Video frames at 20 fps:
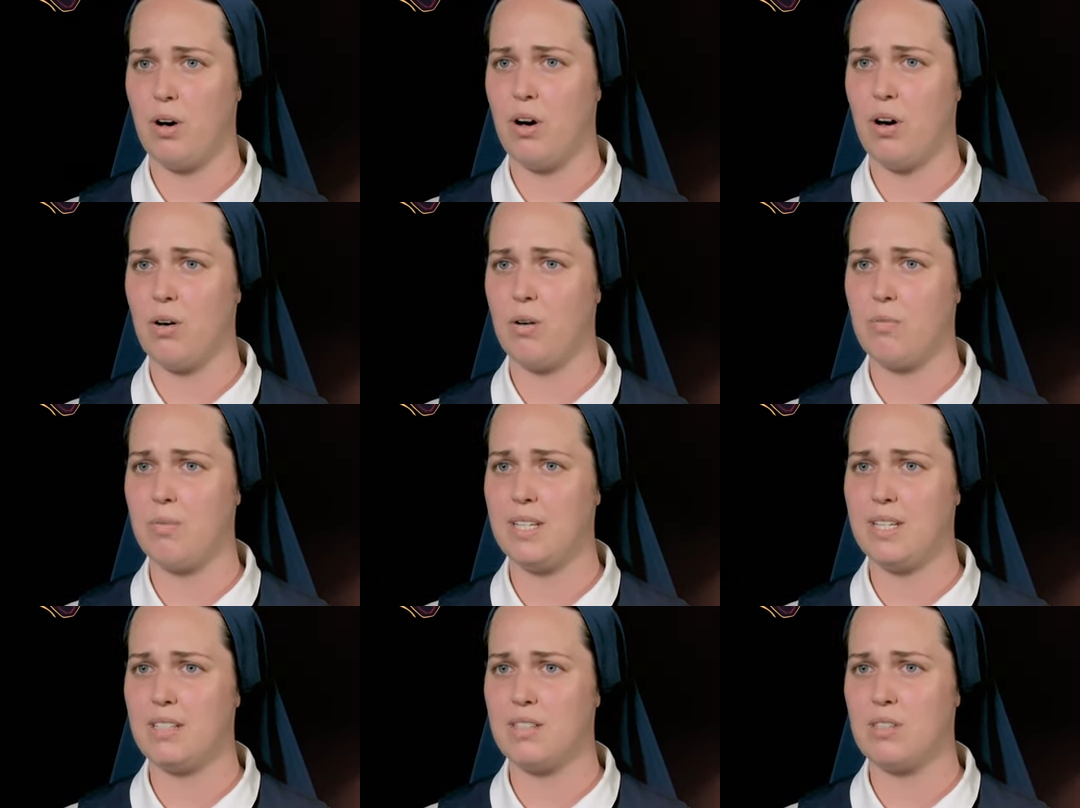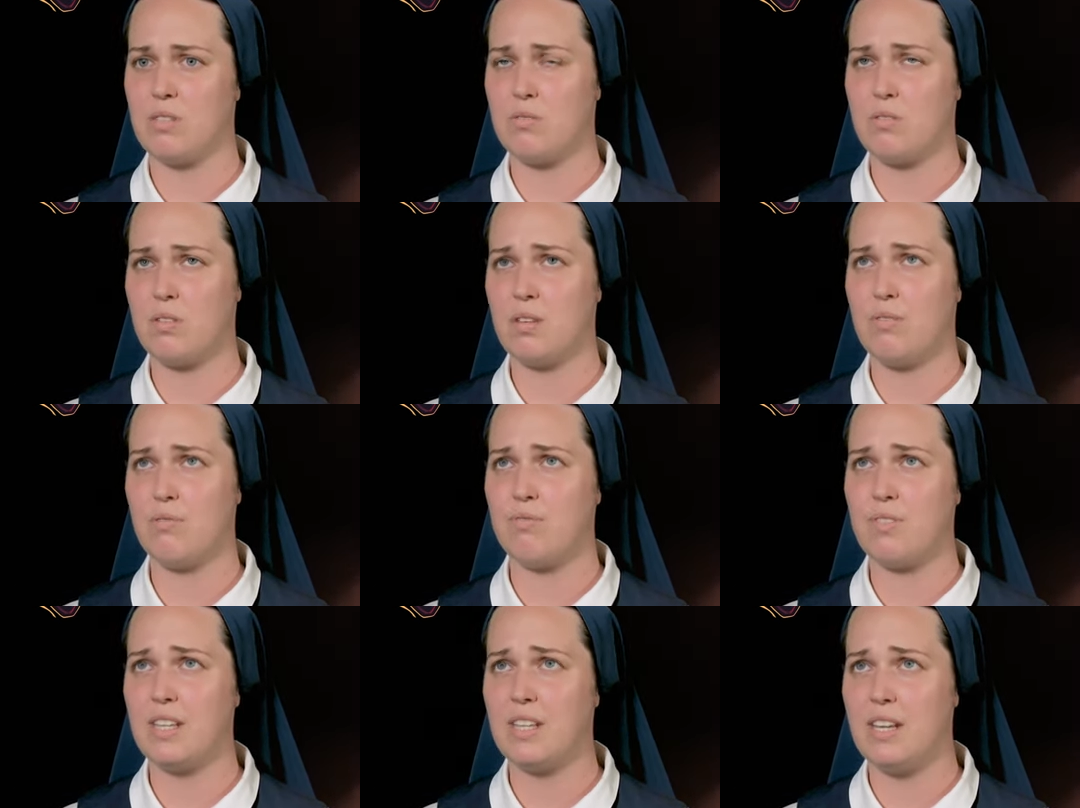Paul, because it's really
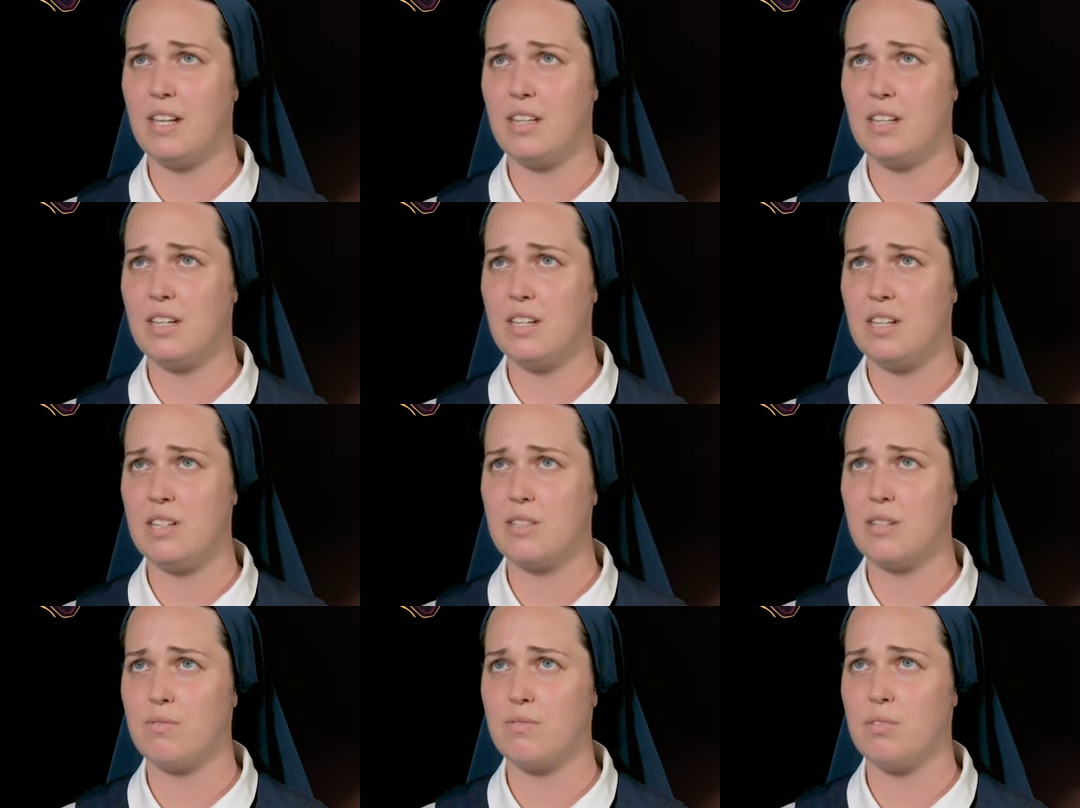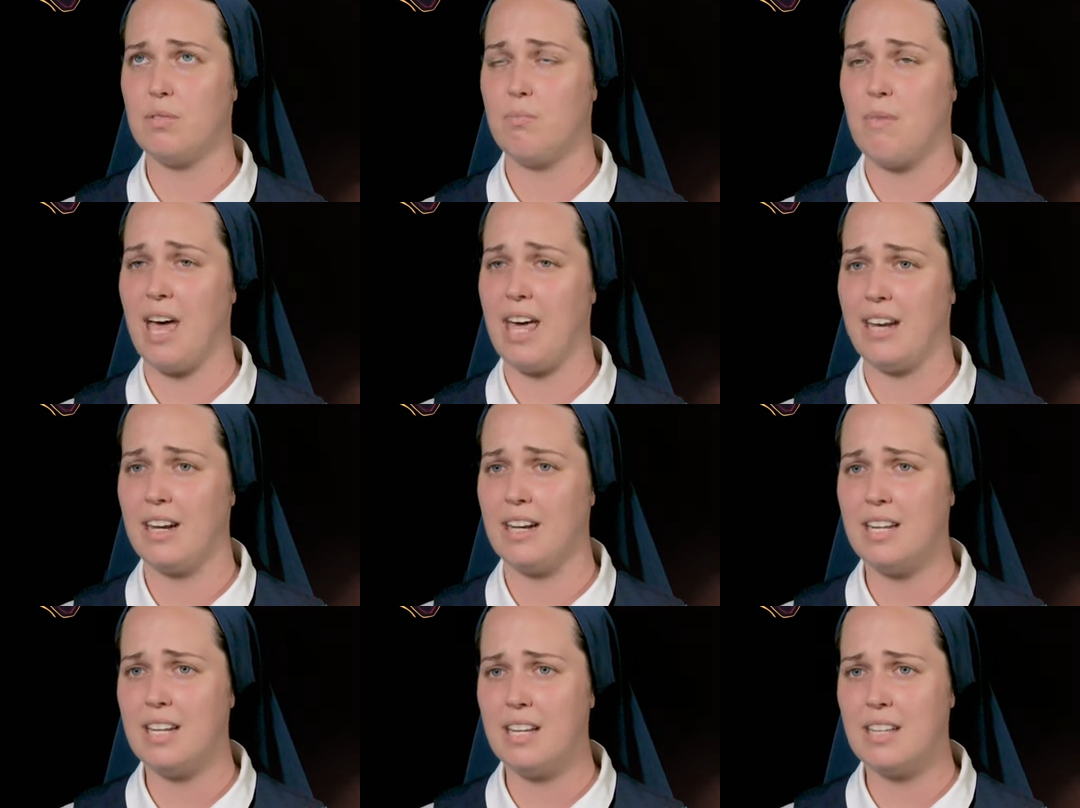feeling the needs of
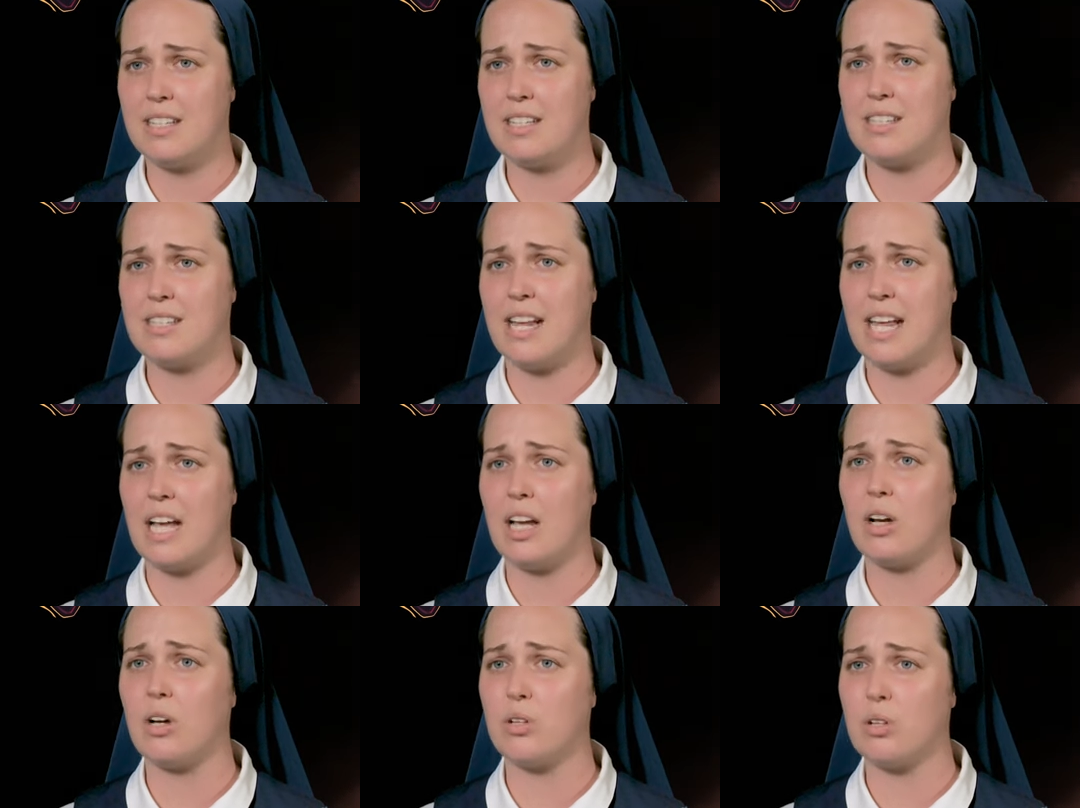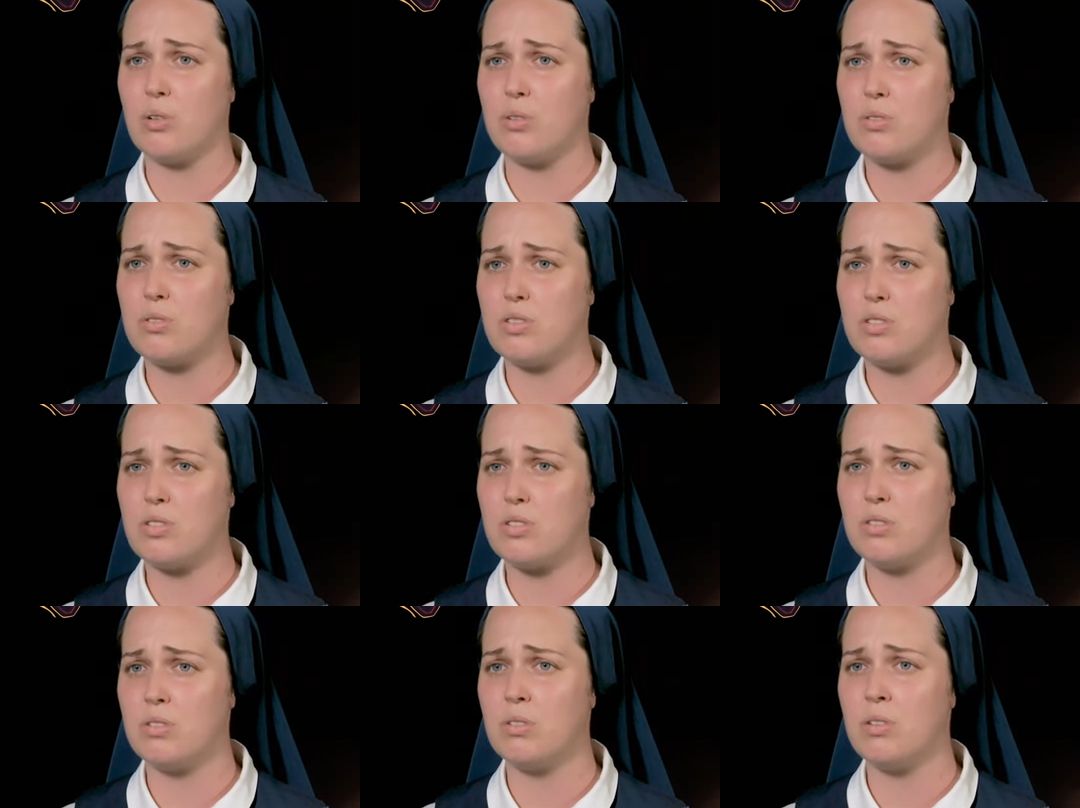humanity and staying close
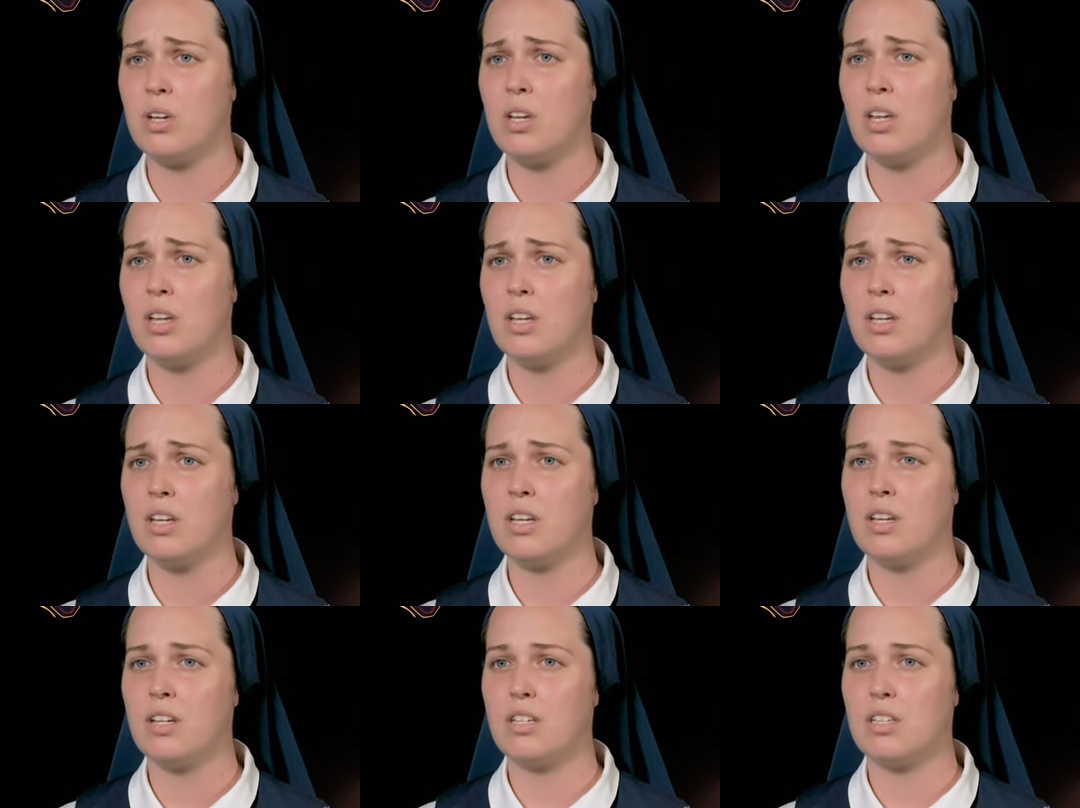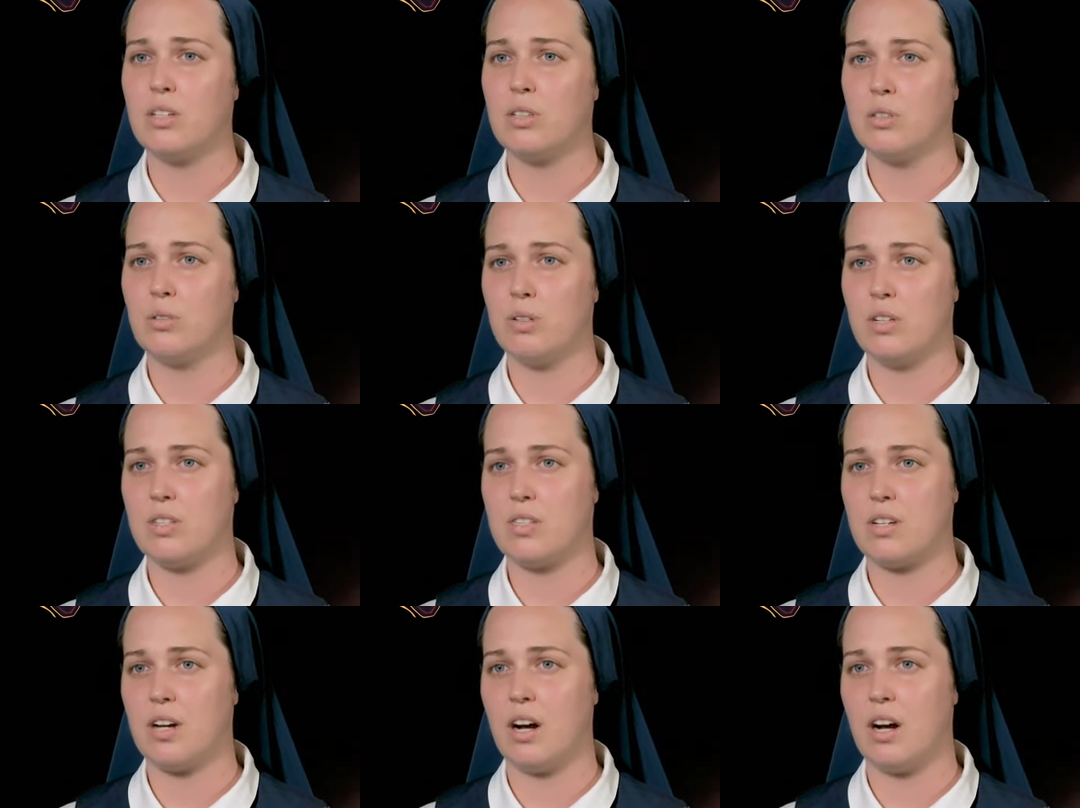to the
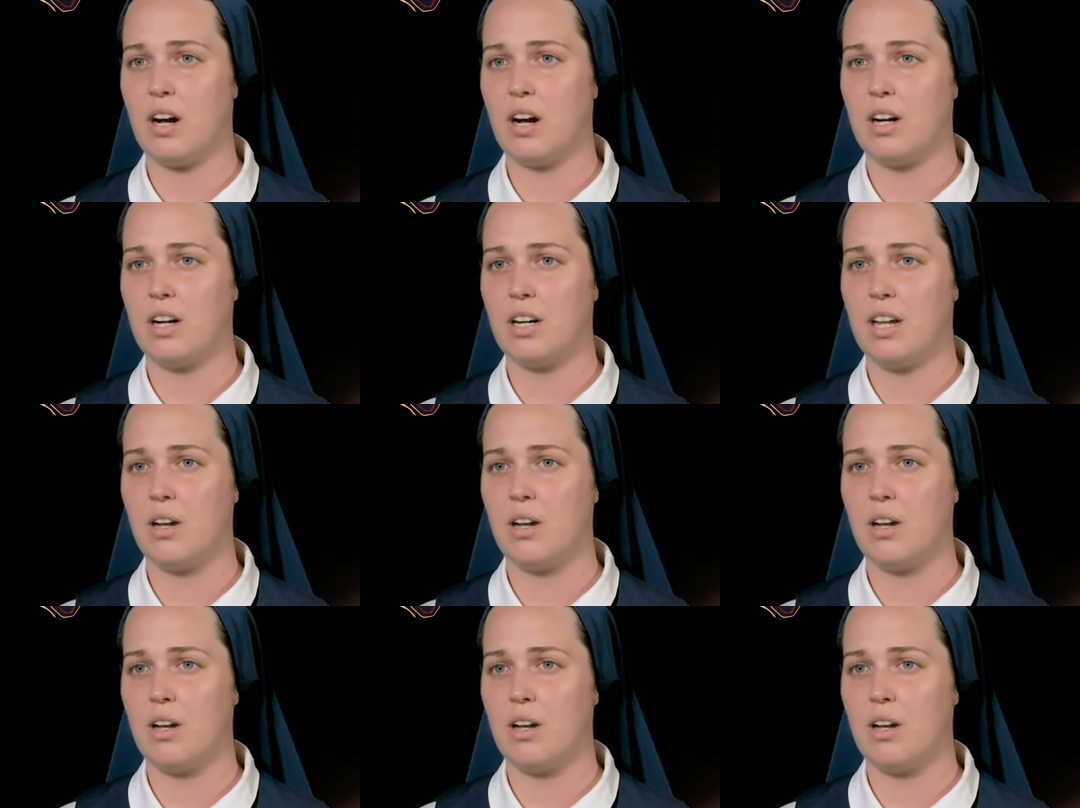Lord's heart.